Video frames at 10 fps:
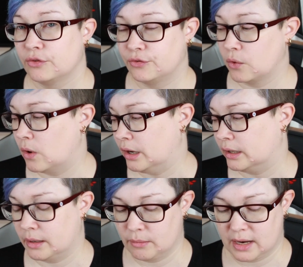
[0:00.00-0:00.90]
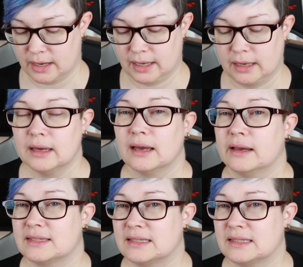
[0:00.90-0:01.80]
for my
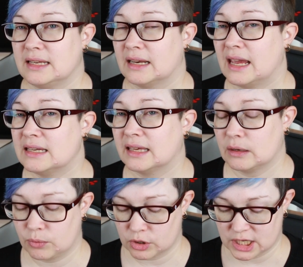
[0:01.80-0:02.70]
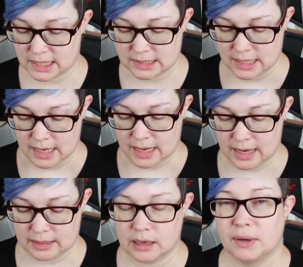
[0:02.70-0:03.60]
16 and 18 can projects,
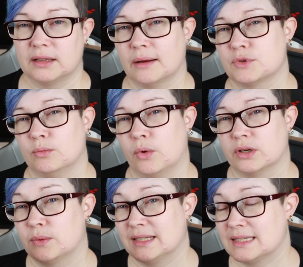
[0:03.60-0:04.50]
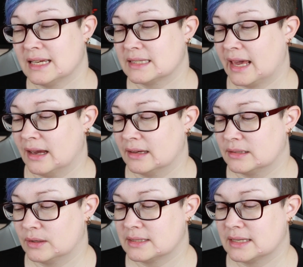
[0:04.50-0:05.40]
and I picked up some more 26
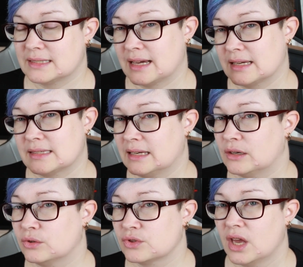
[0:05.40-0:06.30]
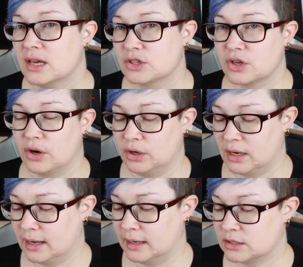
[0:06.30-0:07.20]
size needles, so
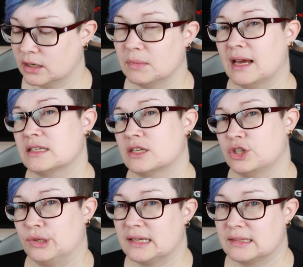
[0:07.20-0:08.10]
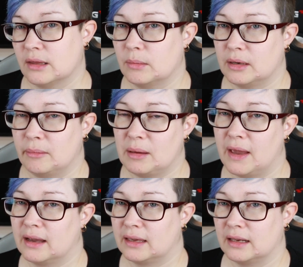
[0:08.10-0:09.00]
it's gonna be nice to test them, and maybe
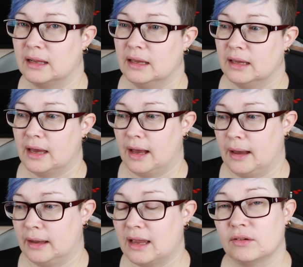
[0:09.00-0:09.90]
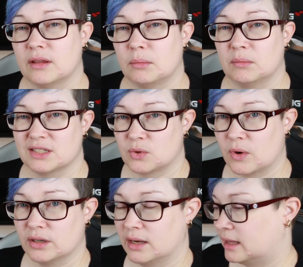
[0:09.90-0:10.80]
I can carry them in my
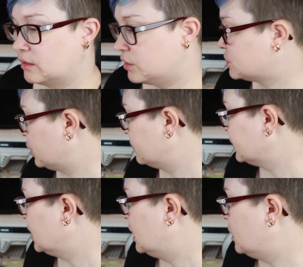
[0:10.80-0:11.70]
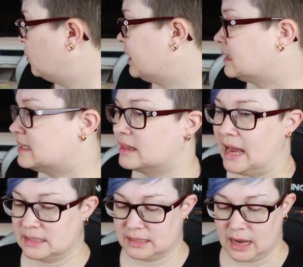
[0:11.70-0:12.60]
store in the future. When I did
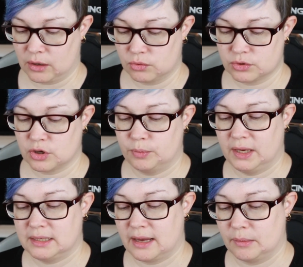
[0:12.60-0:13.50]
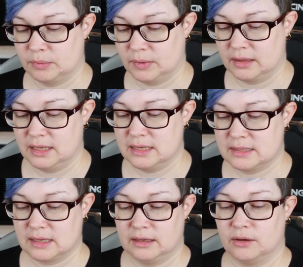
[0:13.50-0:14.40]
that, I also picked up
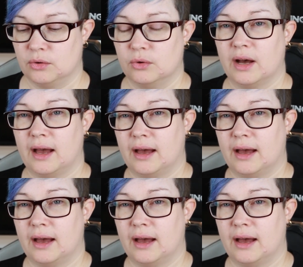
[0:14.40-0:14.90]
these little